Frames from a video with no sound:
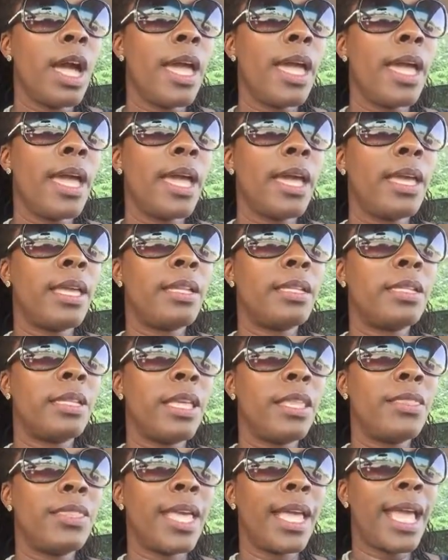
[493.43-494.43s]
and
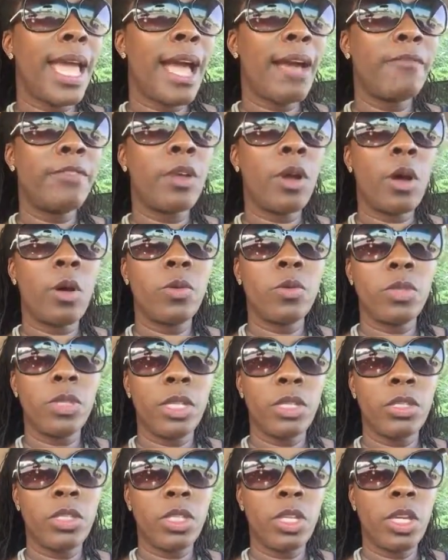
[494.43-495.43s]
they have their own
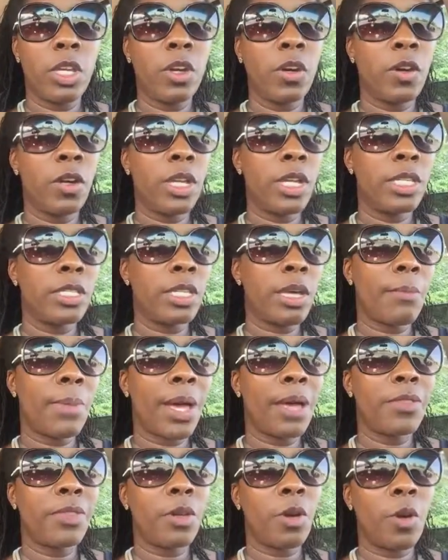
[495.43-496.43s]
insecurities
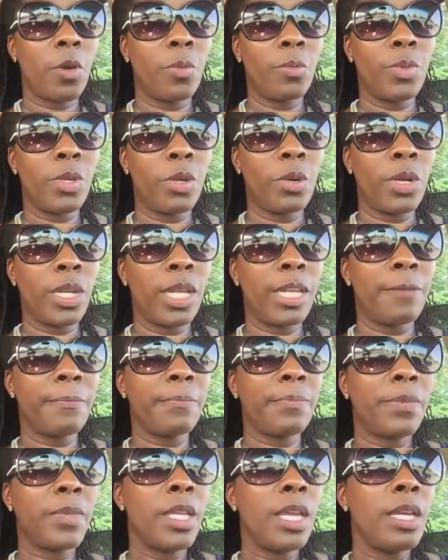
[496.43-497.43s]
about their own beauty.
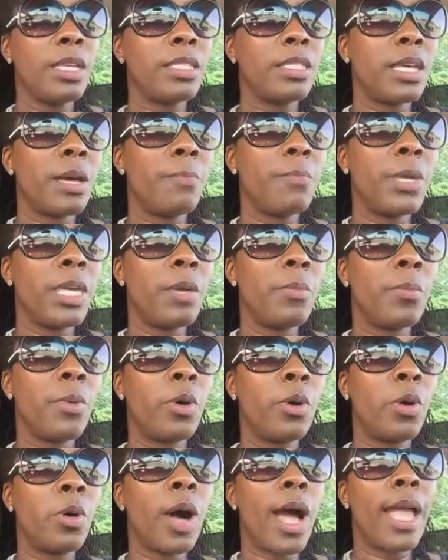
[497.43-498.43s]
Some
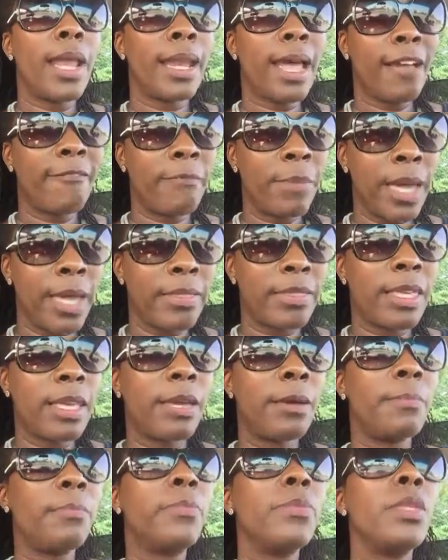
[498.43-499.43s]
people, and I've met
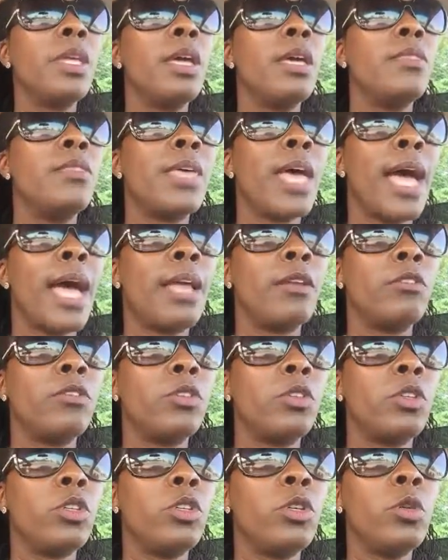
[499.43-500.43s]
them, that
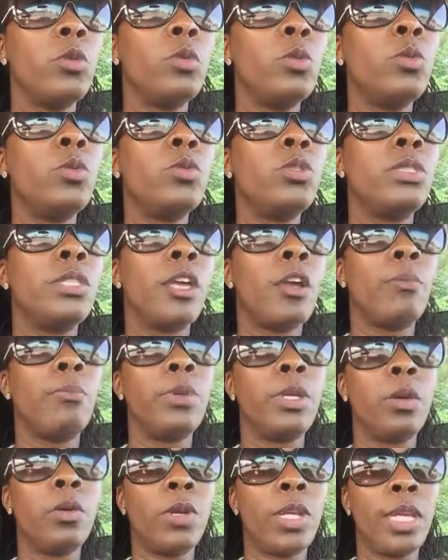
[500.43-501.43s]
use their
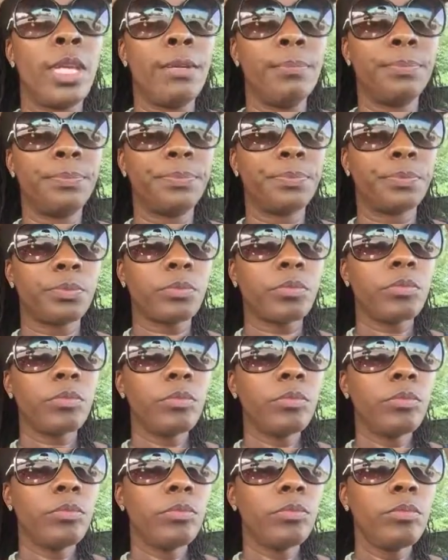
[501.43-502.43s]
beauty
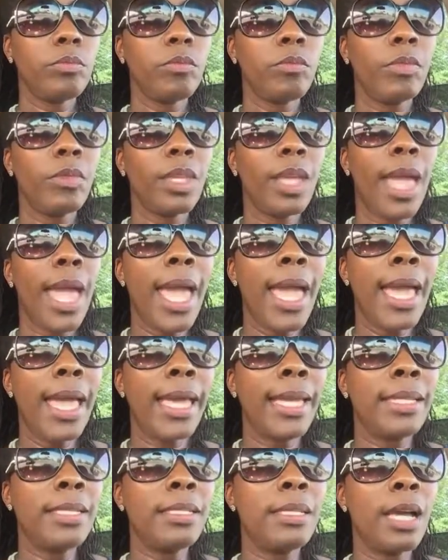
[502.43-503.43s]

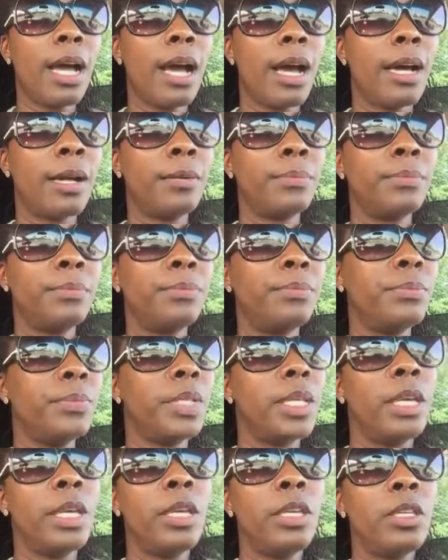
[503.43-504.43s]
and, um,
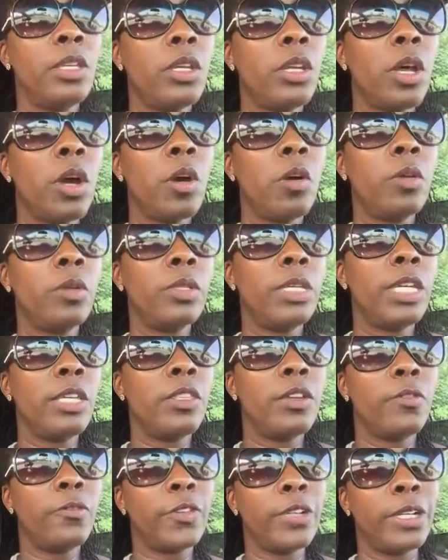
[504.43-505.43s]
you know,
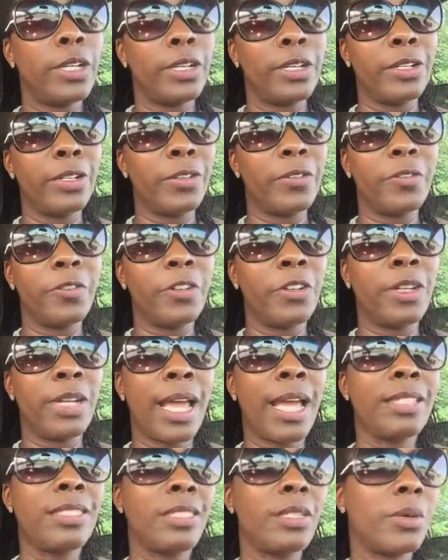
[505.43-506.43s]
either for good or for
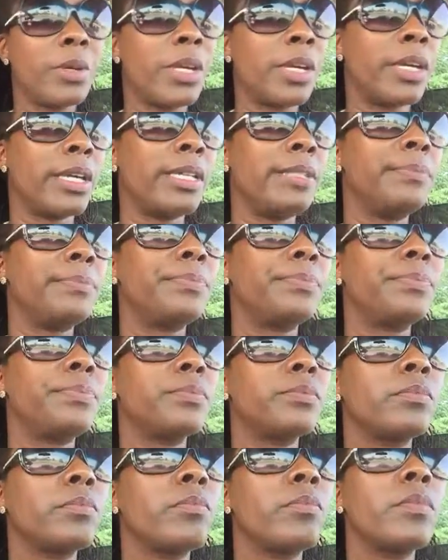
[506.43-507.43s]
not so good.
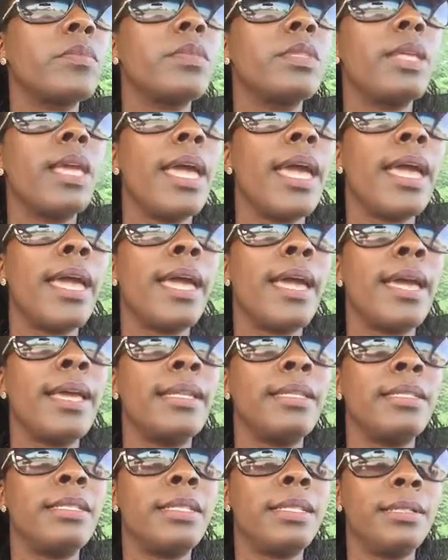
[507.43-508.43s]

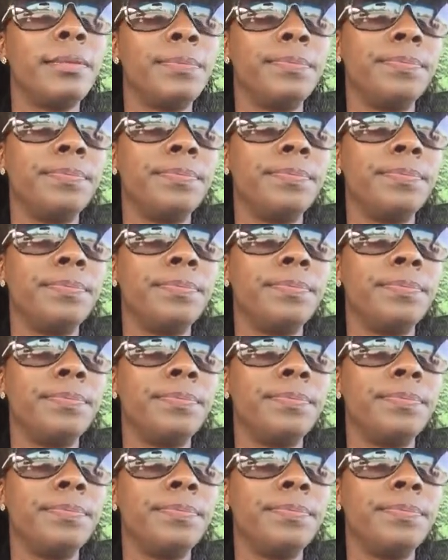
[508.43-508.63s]
And